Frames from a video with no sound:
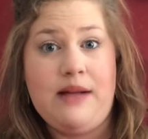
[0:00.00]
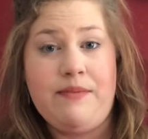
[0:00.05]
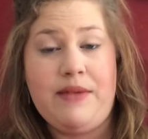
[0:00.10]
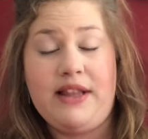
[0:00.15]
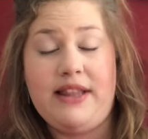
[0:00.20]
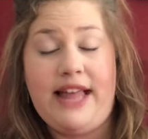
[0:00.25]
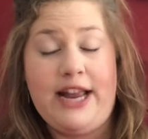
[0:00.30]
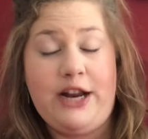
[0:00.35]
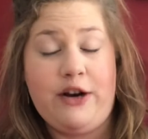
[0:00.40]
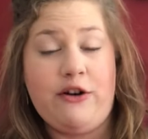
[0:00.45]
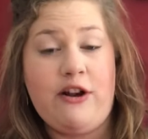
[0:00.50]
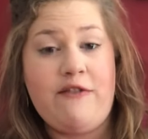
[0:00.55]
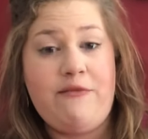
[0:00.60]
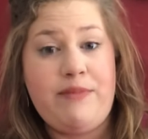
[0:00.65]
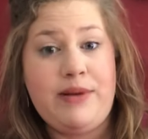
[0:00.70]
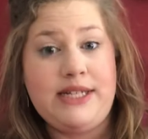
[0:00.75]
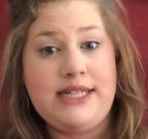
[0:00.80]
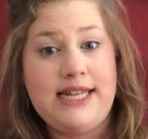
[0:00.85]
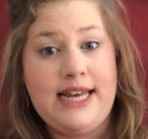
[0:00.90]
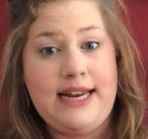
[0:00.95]
layer of
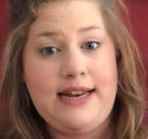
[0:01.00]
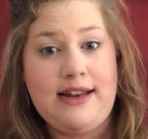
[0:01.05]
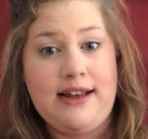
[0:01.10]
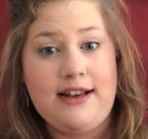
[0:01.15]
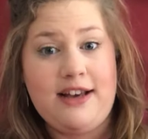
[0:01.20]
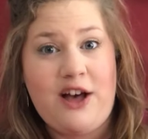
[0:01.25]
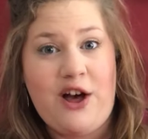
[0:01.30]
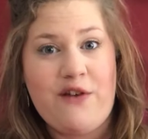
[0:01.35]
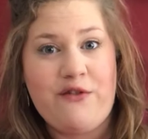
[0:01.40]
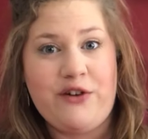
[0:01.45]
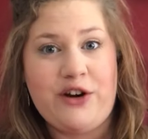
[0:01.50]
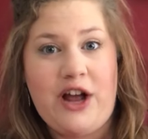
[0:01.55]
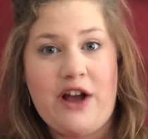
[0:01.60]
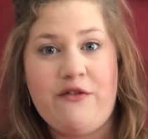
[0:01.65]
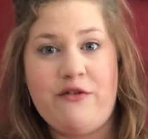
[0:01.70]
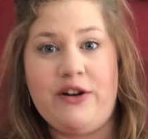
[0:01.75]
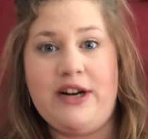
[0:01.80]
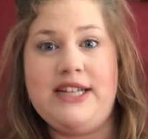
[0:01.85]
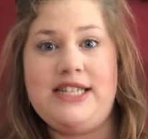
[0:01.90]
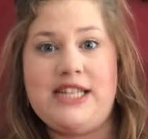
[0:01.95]
patina covered
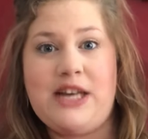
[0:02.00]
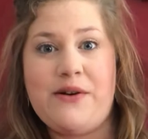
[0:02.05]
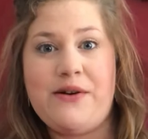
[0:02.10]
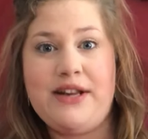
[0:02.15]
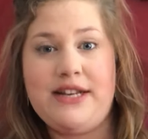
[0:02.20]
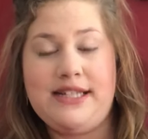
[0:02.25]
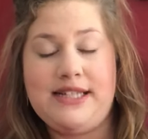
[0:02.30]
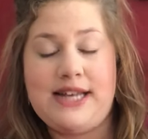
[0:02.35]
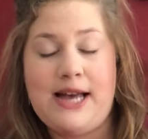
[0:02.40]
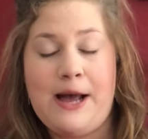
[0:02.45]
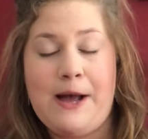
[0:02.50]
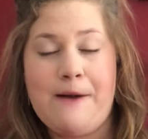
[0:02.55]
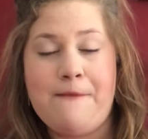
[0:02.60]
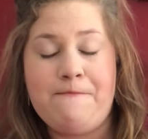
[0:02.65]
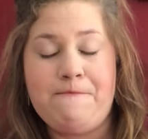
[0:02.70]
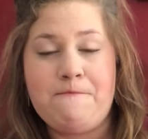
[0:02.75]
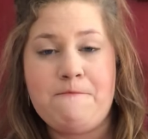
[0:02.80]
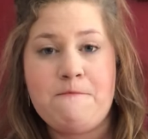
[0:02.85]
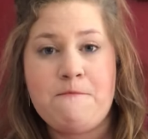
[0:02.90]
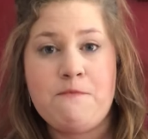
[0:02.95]
over it, so it's
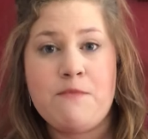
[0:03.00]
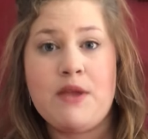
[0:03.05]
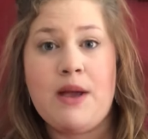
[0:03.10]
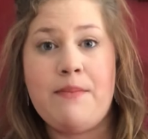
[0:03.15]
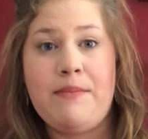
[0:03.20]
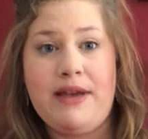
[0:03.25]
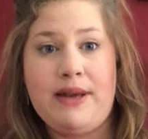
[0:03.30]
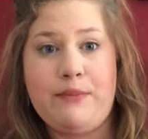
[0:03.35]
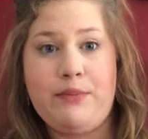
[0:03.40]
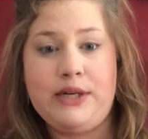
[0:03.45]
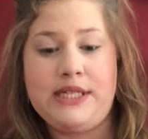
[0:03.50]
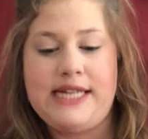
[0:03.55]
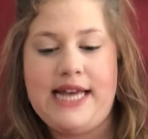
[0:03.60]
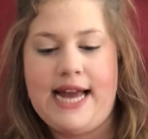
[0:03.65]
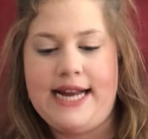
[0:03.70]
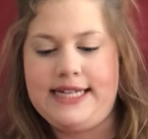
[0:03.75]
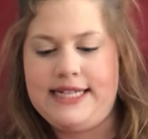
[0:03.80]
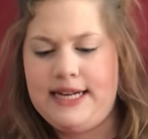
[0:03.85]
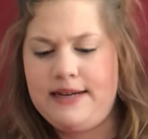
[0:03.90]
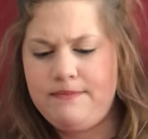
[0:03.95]
being
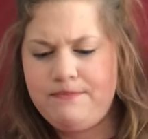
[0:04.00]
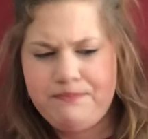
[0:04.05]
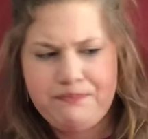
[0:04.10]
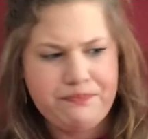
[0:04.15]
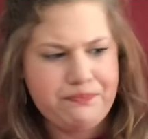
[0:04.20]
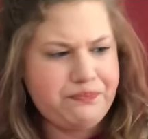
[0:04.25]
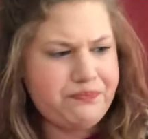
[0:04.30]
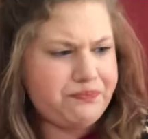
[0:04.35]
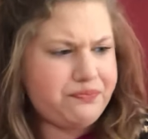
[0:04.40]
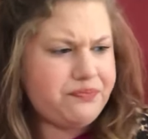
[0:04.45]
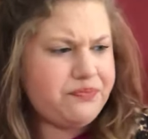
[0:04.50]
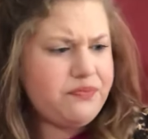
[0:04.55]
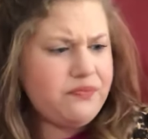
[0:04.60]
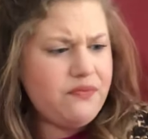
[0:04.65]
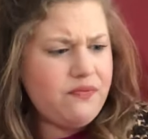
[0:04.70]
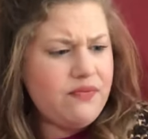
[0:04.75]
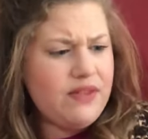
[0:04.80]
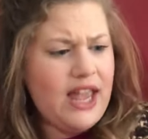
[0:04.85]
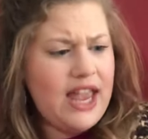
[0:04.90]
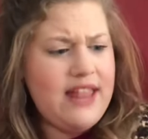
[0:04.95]
protected.
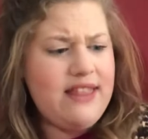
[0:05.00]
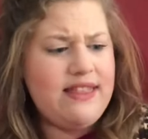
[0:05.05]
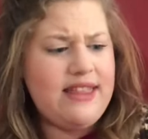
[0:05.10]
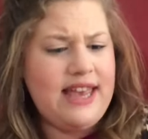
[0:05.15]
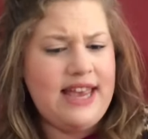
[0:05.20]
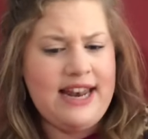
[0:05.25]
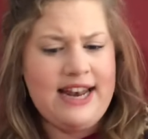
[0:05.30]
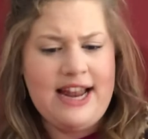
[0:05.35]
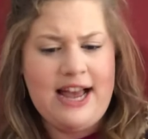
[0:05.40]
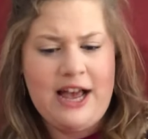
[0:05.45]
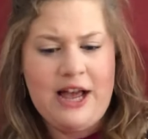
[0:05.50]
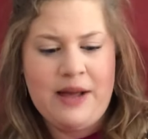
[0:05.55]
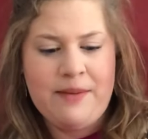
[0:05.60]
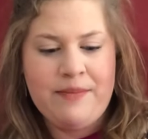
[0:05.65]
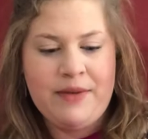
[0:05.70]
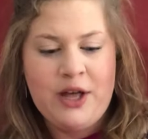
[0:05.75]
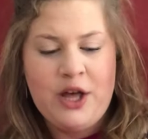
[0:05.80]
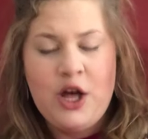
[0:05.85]
And then